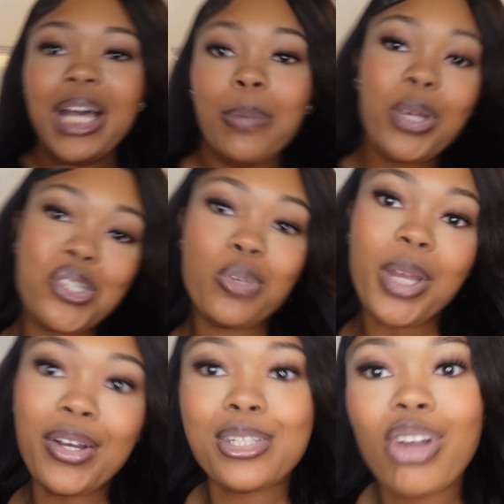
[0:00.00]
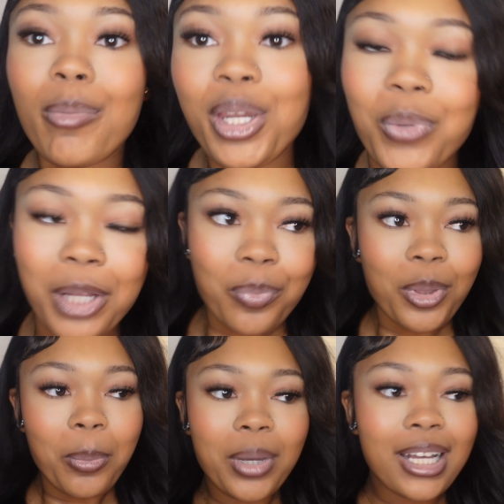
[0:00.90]
Pictures will be on Instagram anyway.
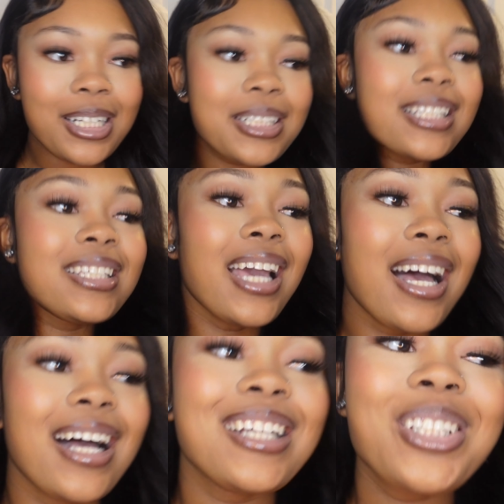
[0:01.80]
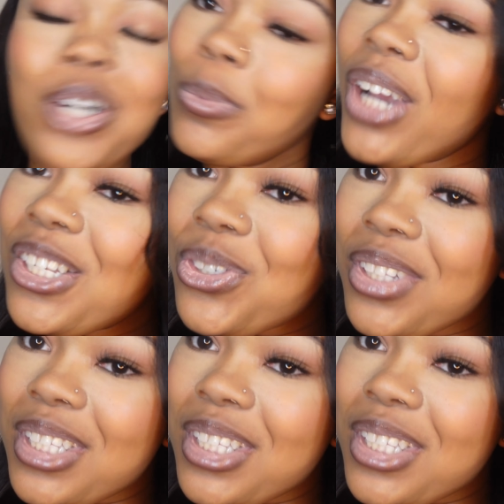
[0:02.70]
But yeah, so I hope you guys enjoyed